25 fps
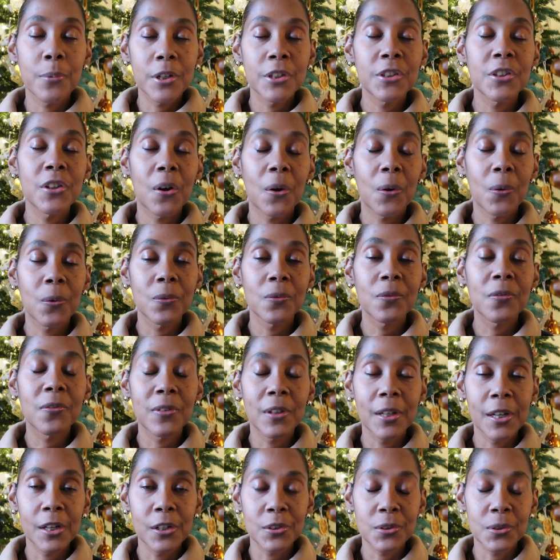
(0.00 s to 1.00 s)
Bring your own
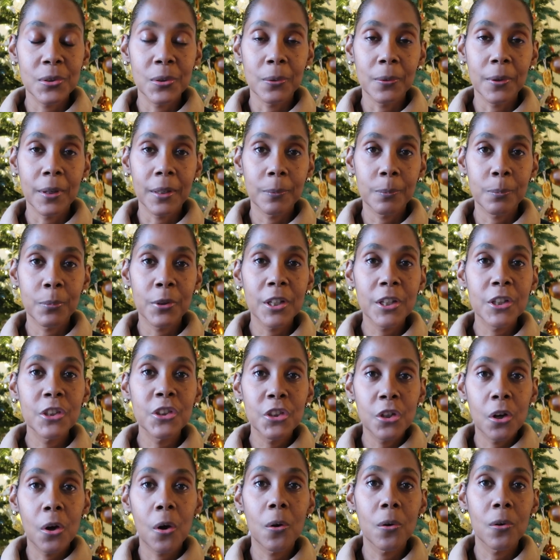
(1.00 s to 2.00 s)
flair to it.
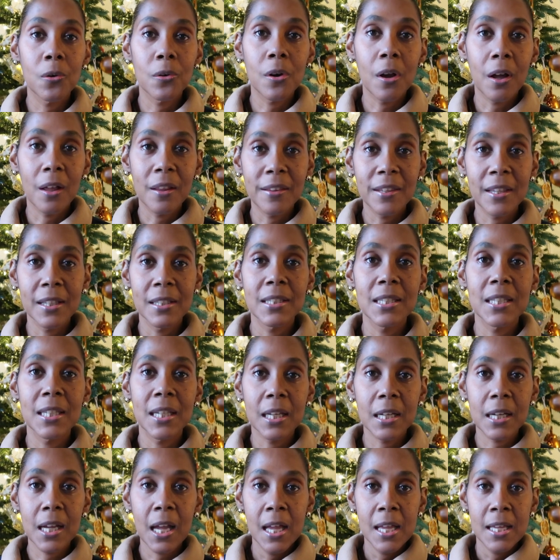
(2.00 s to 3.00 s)
Bring your own
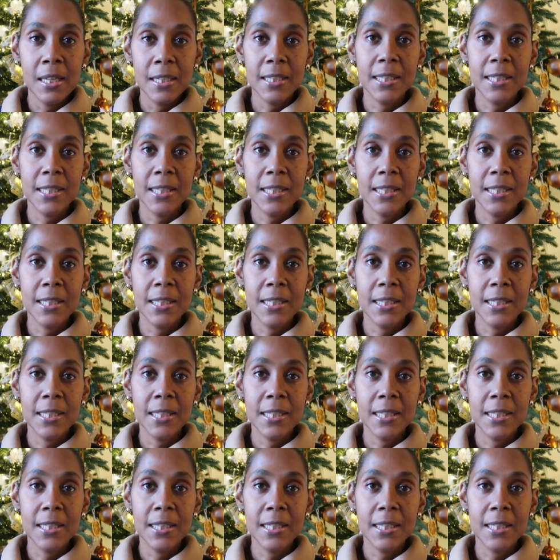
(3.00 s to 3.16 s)
authentic